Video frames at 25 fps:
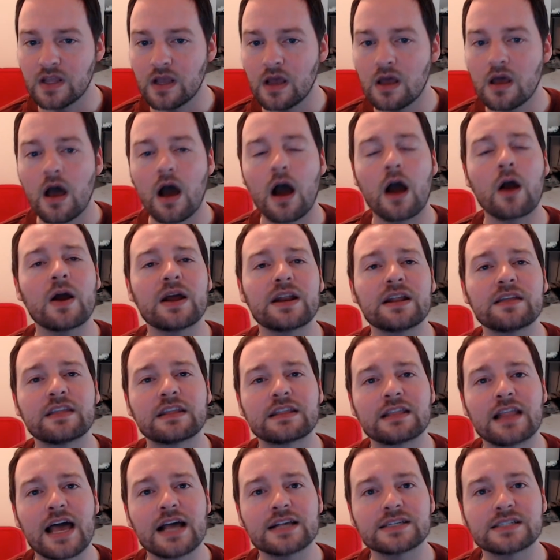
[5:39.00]
All right, and
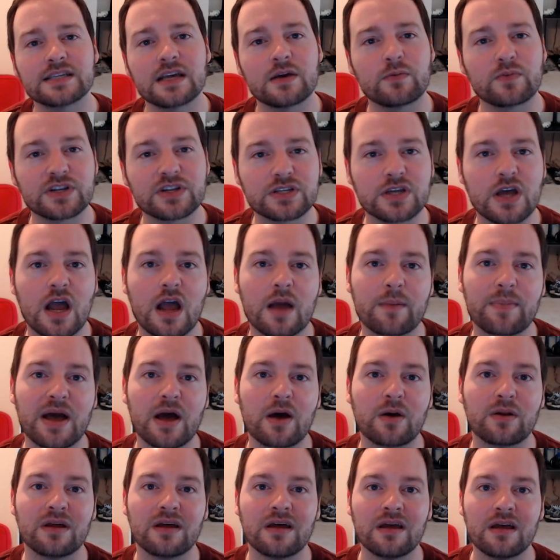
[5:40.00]
then lastly, I want to talk
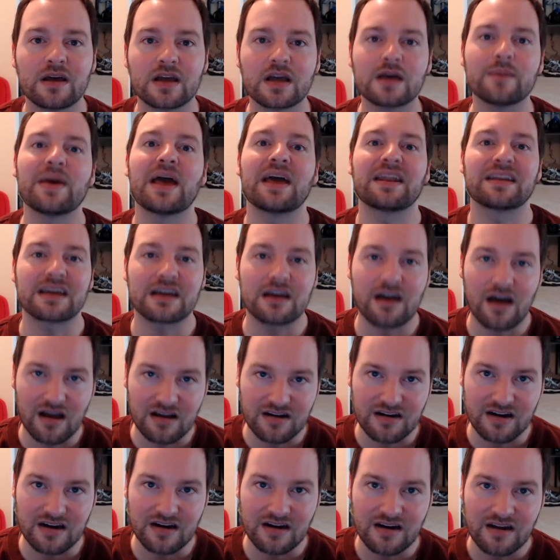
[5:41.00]
about Command &
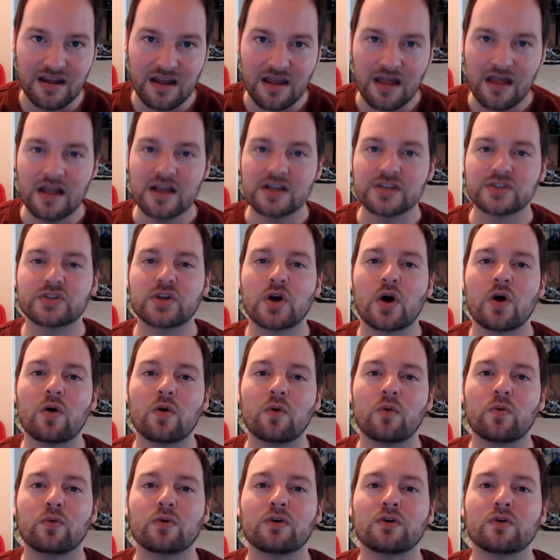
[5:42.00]
Conquer.
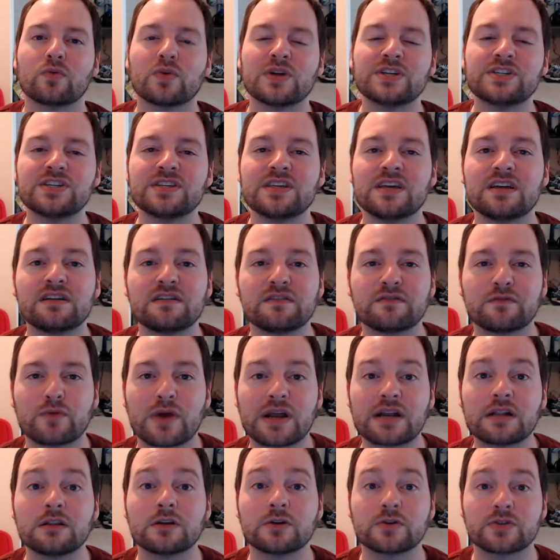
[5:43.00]
So we're reaching the end of
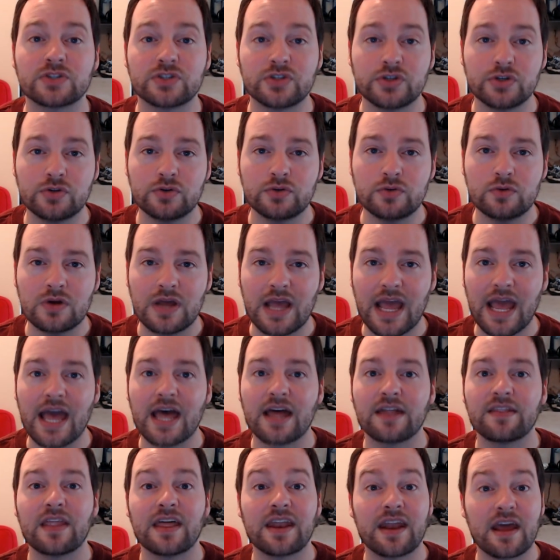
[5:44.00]
Red Alert 2,
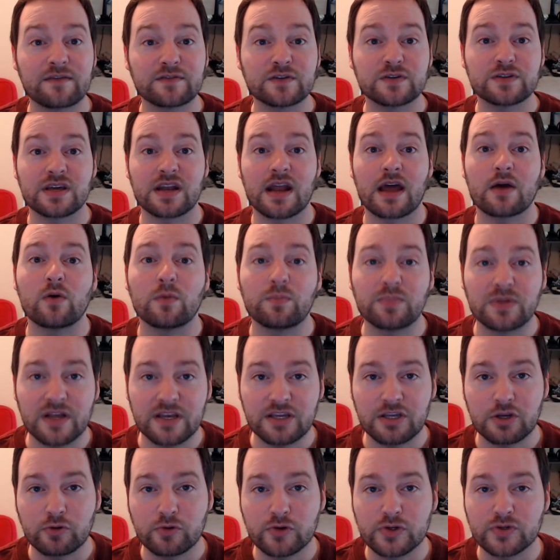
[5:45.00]
and then after that I will play
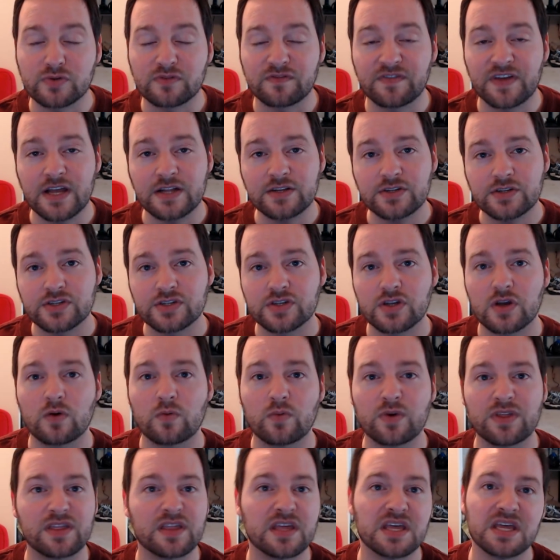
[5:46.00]
Yuri's Revenge, so
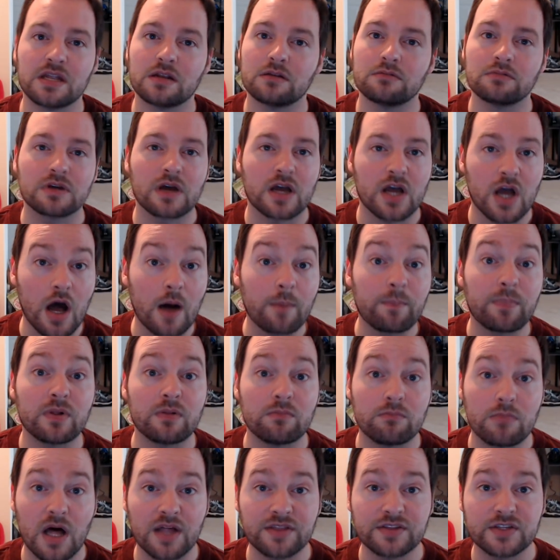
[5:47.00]
within a couple
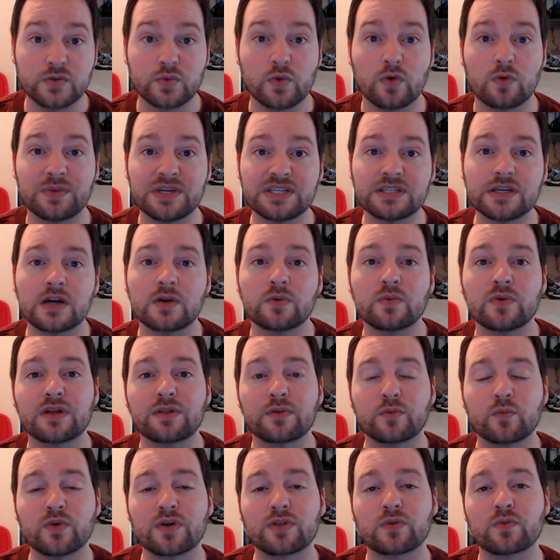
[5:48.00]
months we'll be done
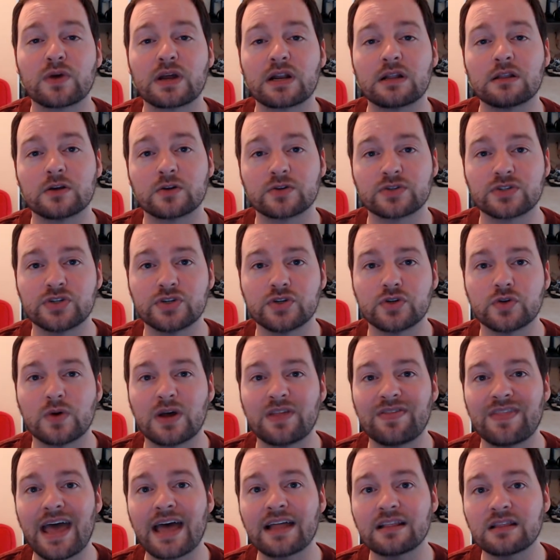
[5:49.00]
with Red Alert 2,
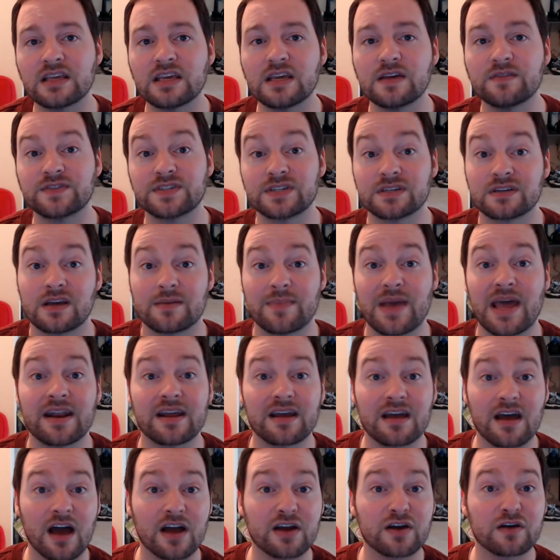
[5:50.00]
and that leaves Command
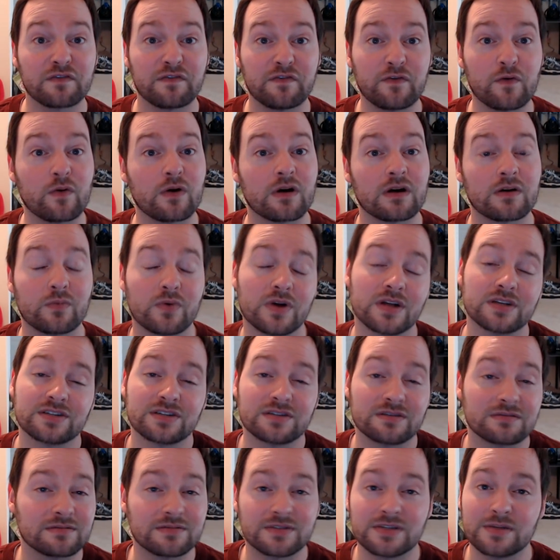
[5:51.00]
& Conquer 4,
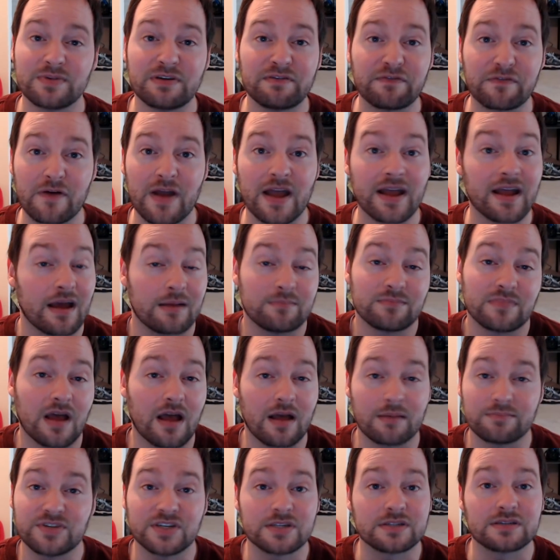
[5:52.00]
which, to be frank, I'm
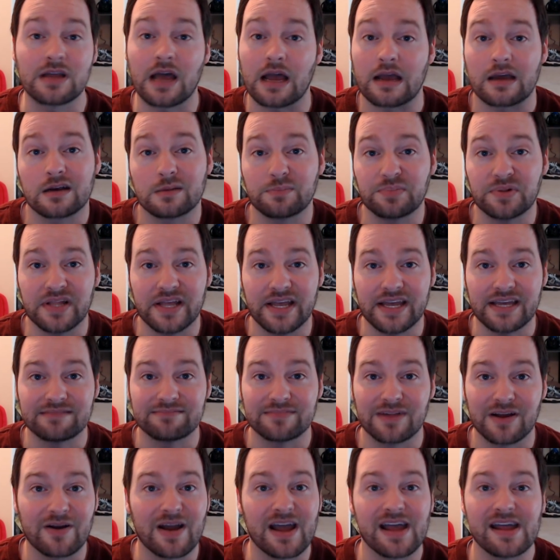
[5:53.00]
just not going to play it,
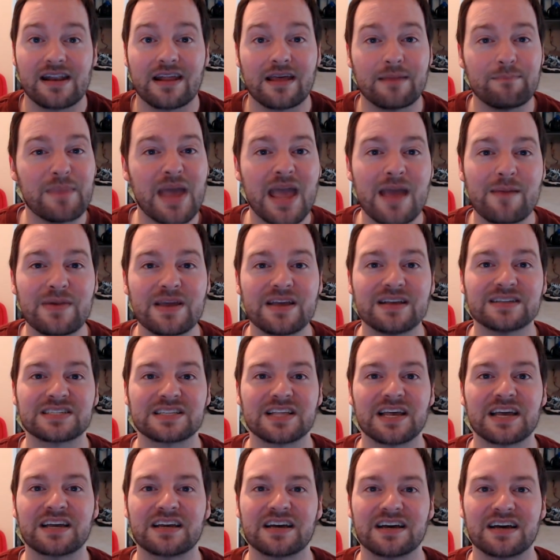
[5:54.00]
all right? It maybe is
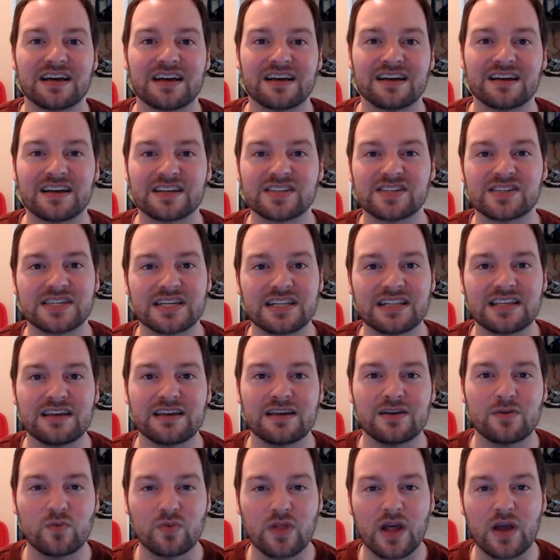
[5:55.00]
like a
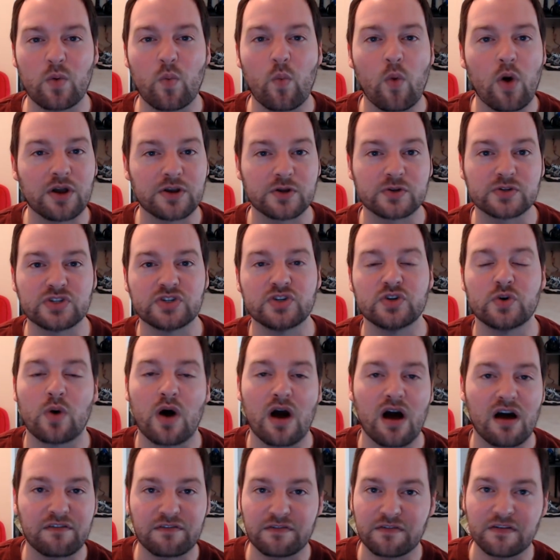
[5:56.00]
silly, like, 1 or 2
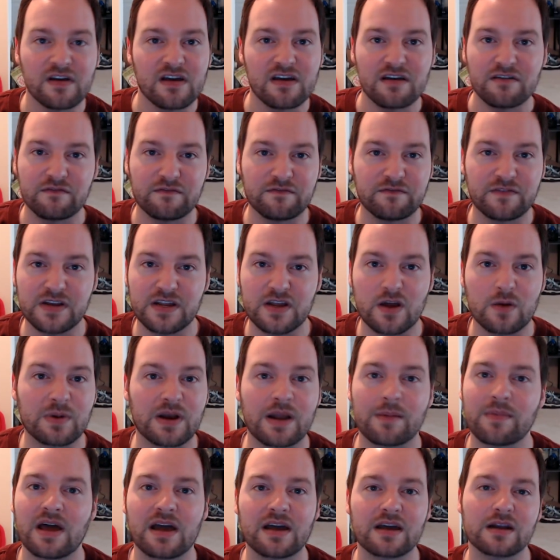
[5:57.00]
off video, but
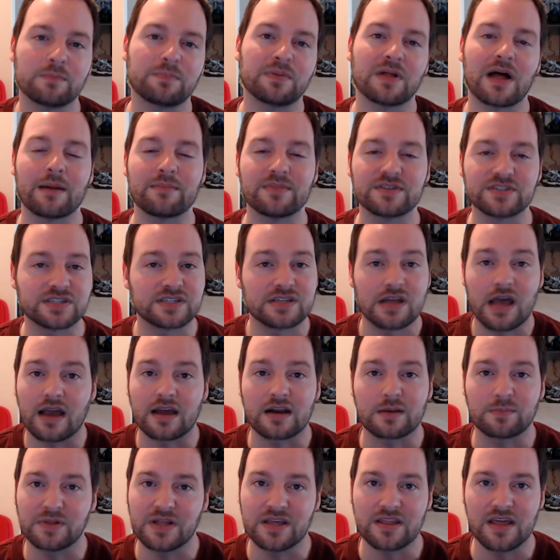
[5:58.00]
I'm just not
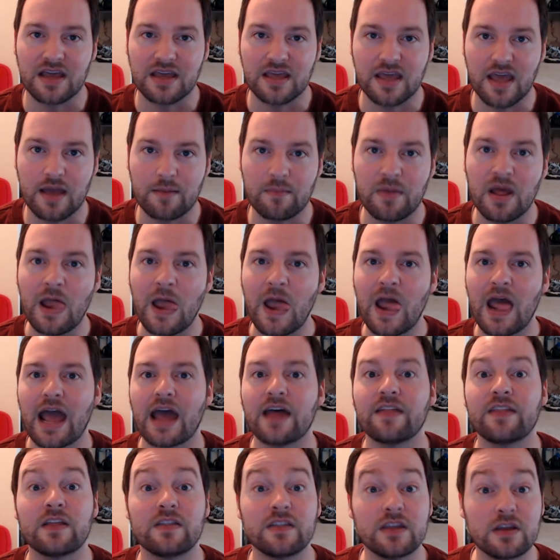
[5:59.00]
going to play that game.
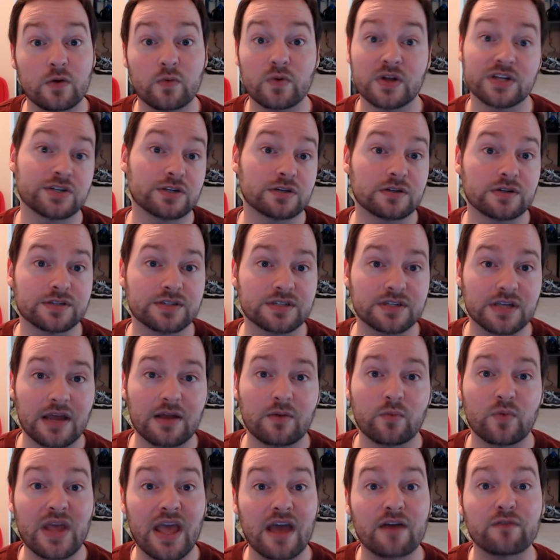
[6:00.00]
And then the originals,
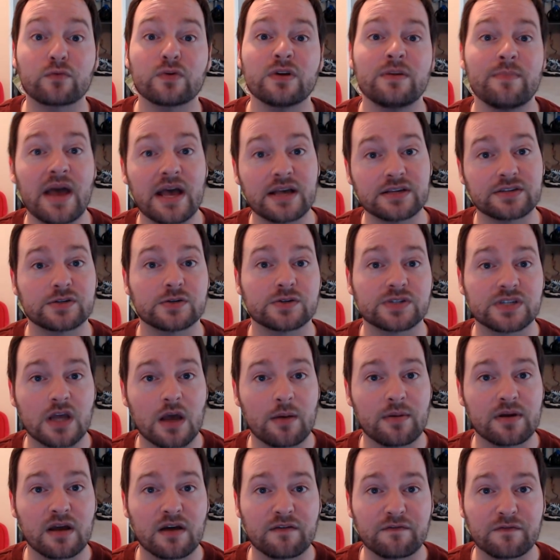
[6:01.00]
and we have remasters
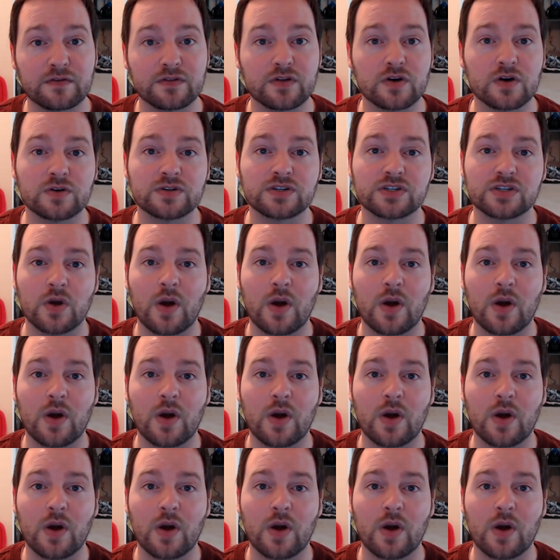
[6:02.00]
coming up for those, so I